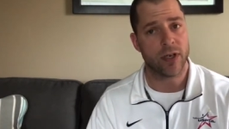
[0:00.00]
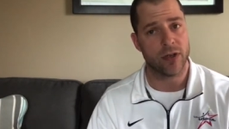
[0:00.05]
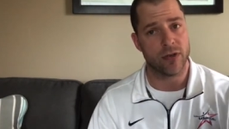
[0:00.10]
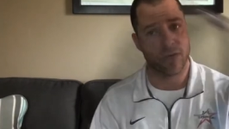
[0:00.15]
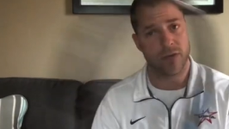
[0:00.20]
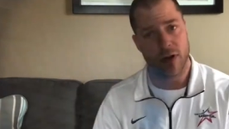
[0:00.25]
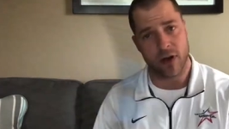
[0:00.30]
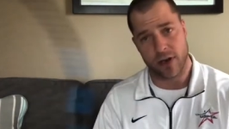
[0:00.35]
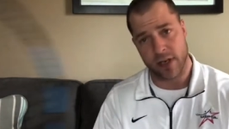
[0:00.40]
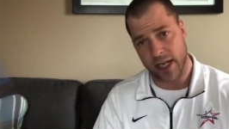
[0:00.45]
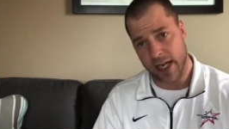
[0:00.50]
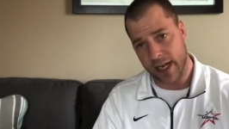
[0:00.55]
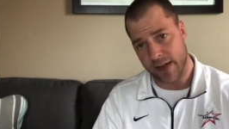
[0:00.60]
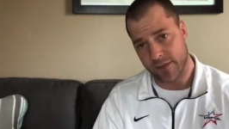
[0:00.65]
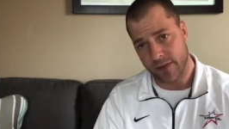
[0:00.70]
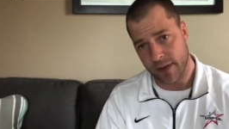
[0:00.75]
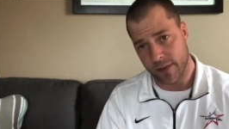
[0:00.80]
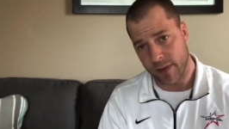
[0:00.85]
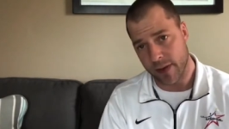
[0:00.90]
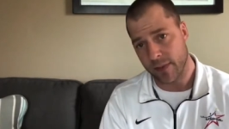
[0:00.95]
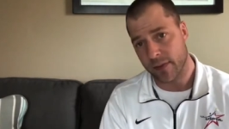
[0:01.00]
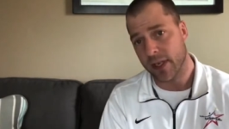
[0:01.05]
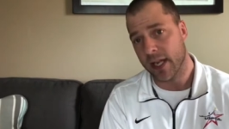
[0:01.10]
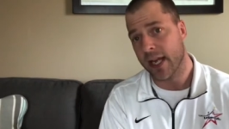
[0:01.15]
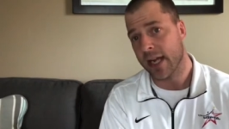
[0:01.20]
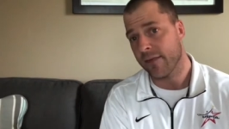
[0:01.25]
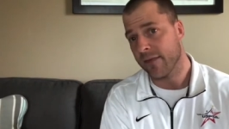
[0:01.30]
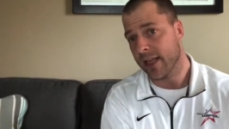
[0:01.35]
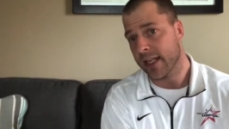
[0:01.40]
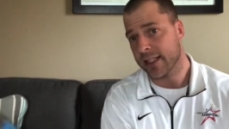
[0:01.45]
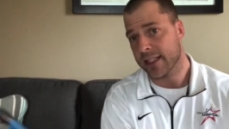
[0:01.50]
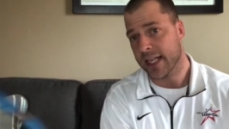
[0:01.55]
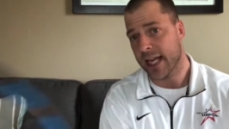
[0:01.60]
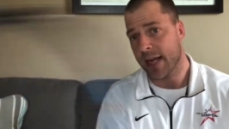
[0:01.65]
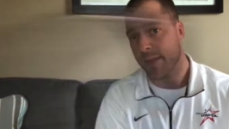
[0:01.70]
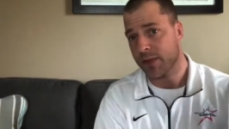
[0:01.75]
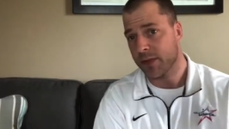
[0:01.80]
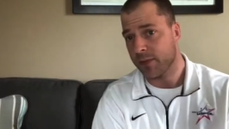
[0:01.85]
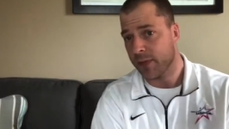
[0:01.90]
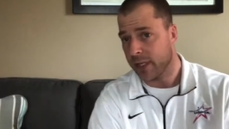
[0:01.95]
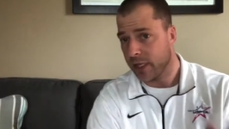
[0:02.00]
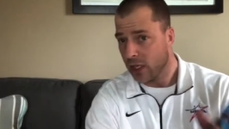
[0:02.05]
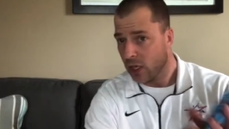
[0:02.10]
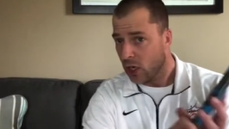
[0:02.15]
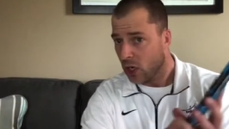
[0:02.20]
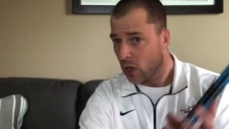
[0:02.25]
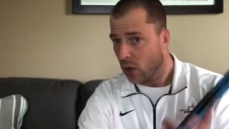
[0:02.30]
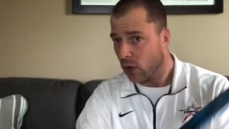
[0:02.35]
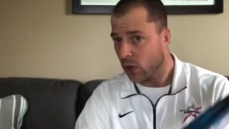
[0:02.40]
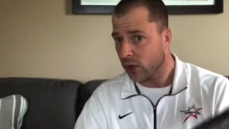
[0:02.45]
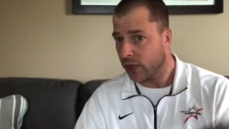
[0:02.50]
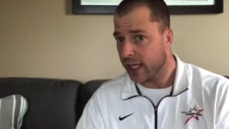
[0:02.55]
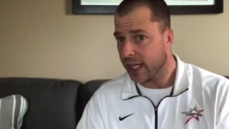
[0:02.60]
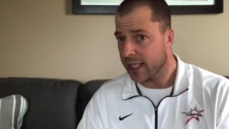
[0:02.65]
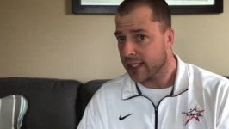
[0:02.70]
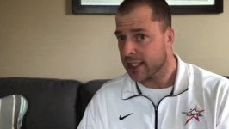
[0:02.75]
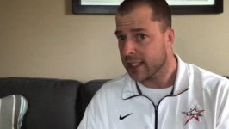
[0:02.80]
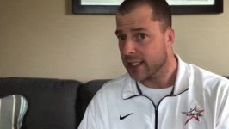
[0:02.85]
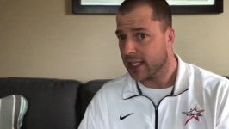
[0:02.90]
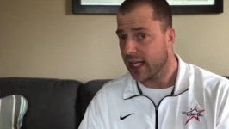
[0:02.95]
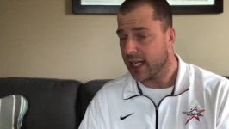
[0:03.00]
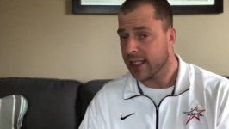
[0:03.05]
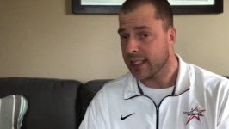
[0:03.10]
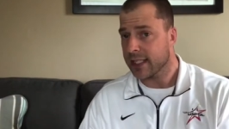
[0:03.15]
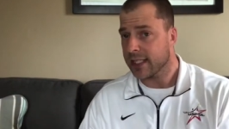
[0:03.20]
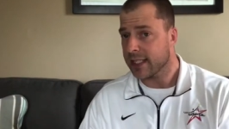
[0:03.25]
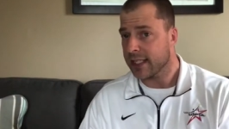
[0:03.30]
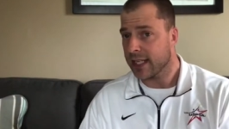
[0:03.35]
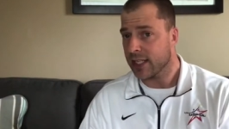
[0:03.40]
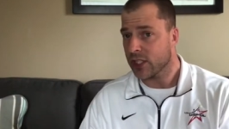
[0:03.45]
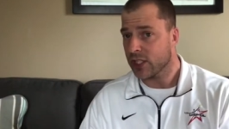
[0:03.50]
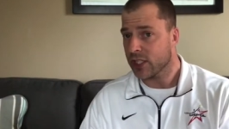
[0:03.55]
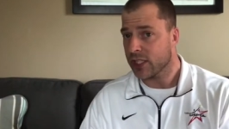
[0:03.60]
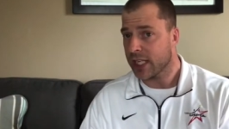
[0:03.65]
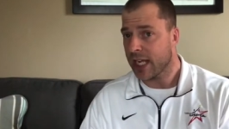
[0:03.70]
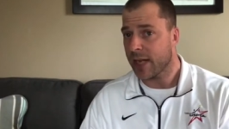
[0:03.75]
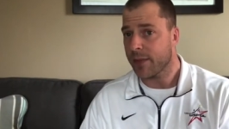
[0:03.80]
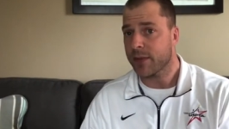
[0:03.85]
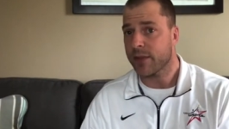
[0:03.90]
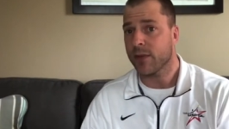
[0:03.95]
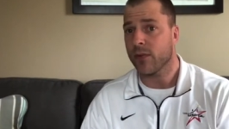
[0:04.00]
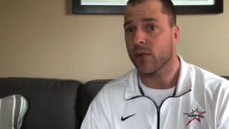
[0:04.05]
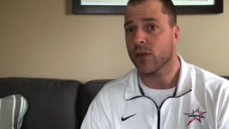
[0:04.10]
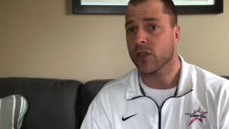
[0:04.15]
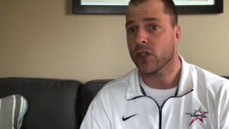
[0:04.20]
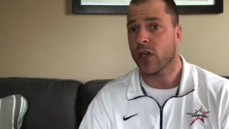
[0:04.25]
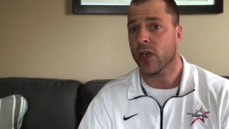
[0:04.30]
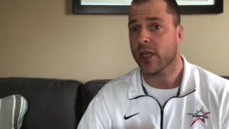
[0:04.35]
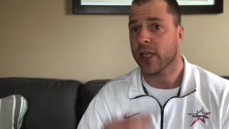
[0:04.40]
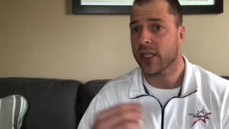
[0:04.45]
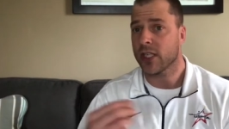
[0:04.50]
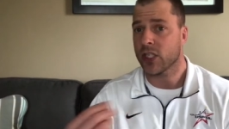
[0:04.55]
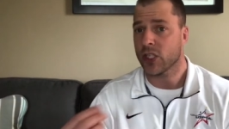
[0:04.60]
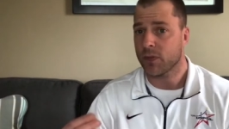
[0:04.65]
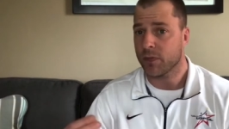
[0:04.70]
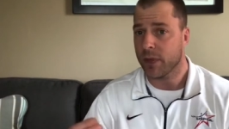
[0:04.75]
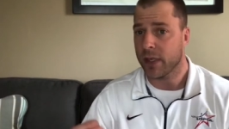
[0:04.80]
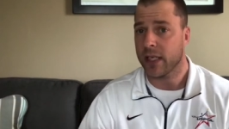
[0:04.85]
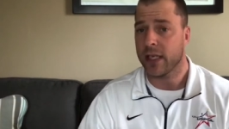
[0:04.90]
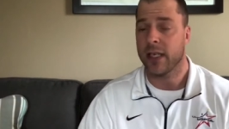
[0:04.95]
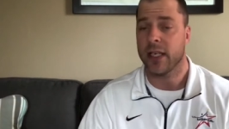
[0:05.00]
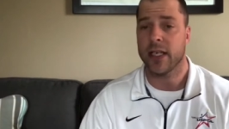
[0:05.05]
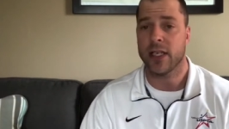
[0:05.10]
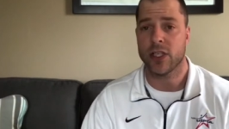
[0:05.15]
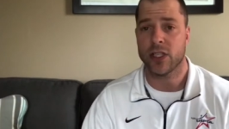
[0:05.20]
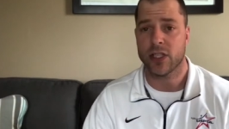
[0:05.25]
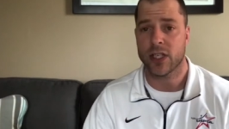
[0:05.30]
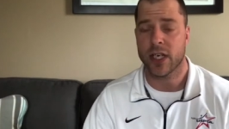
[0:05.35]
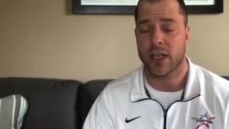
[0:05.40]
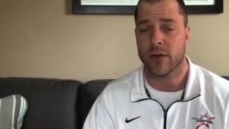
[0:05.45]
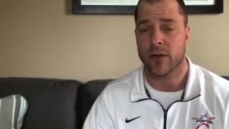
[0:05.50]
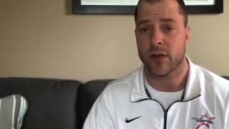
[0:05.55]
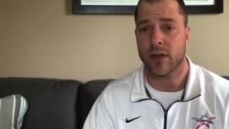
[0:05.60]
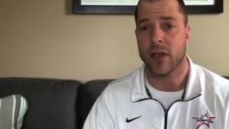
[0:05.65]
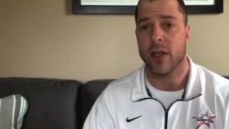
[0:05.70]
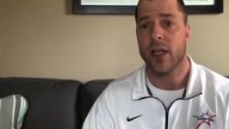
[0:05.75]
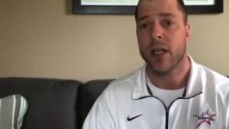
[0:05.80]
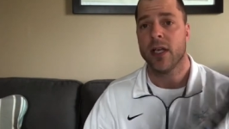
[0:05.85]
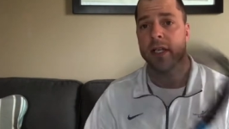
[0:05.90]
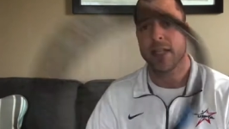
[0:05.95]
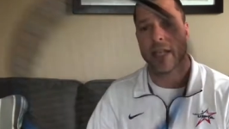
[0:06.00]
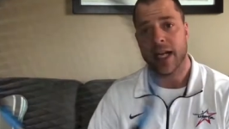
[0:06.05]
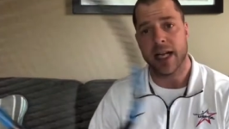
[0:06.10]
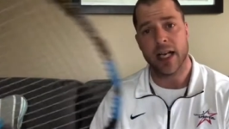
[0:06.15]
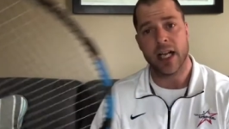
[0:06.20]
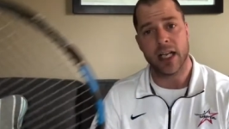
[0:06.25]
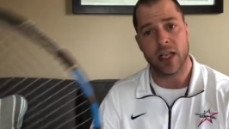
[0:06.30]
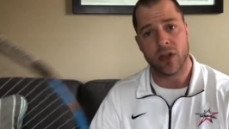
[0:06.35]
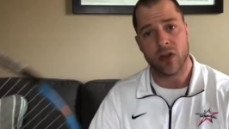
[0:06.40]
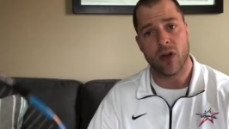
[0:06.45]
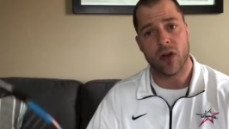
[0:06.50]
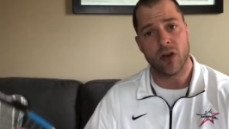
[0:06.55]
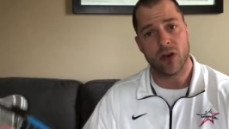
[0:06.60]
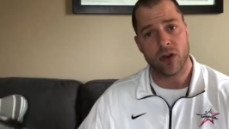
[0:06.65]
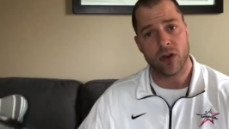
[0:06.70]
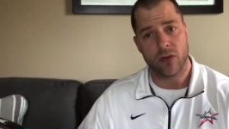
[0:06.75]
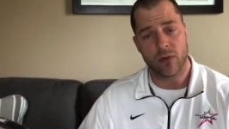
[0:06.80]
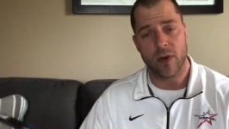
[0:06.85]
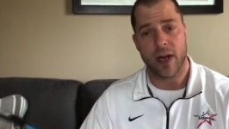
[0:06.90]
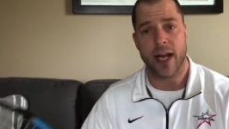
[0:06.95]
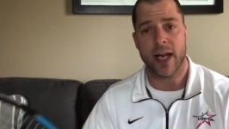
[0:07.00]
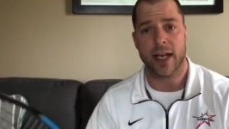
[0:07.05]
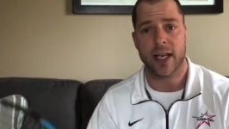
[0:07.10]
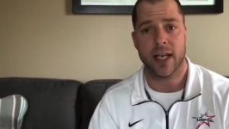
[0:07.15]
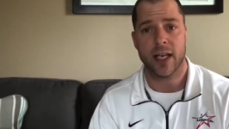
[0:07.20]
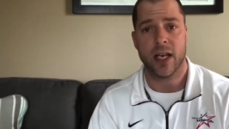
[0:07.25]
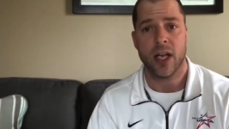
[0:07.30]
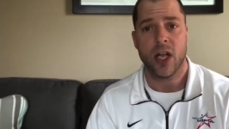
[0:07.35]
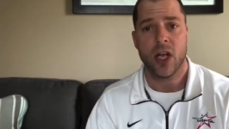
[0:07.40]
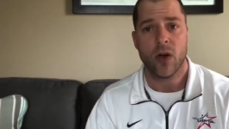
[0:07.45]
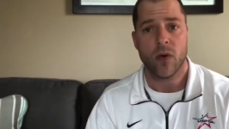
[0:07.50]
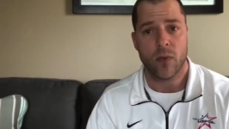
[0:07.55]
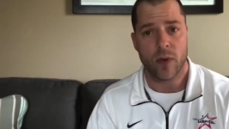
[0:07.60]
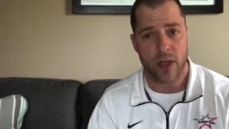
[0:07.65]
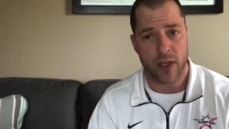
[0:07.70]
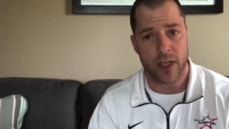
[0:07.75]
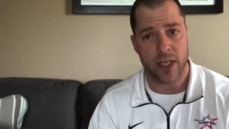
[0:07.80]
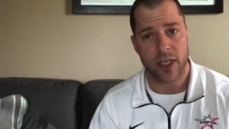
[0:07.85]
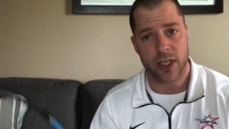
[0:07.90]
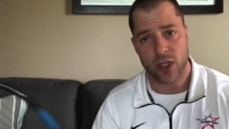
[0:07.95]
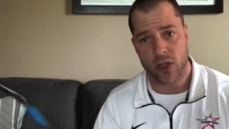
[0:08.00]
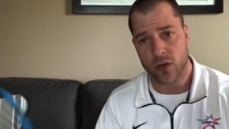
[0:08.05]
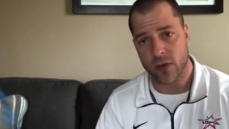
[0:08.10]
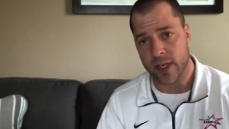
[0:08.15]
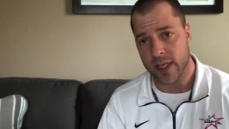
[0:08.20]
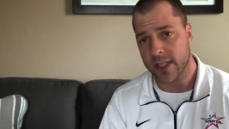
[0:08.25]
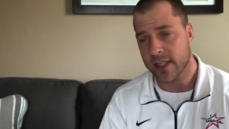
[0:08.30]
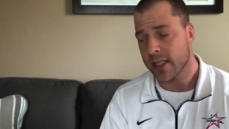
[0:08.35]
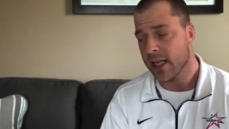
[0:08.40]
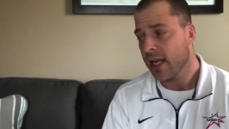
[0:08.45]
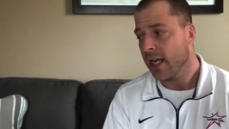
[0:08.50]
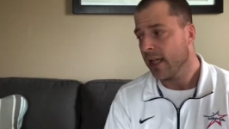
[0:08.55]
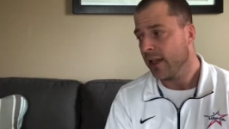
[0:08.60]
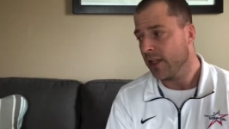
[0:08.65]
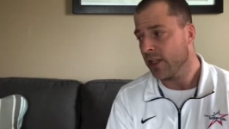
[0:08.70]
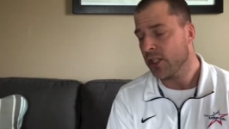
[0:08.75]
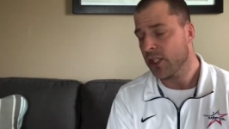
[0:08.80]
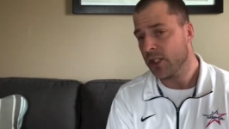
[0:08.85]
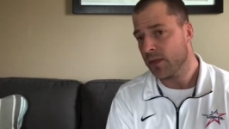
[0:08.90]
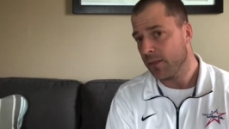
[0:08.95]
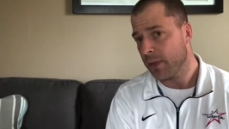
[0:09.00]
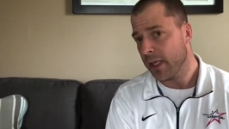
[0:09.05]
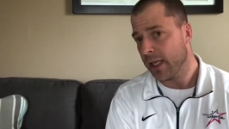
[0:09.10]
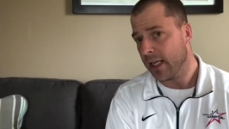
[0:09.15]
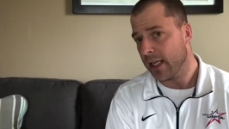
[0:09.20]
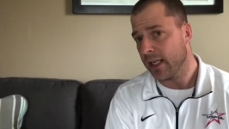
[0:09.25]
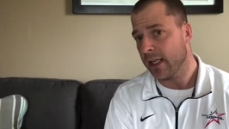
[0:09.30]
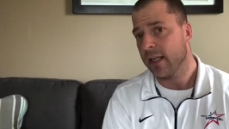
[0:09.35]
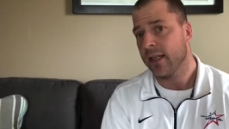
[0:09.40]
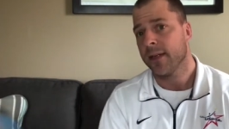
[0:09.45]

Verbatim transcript: You already have to be able to have that top spin or that slice. It's not just top spin, we're talking spin in general, that a longer racket will increase the spin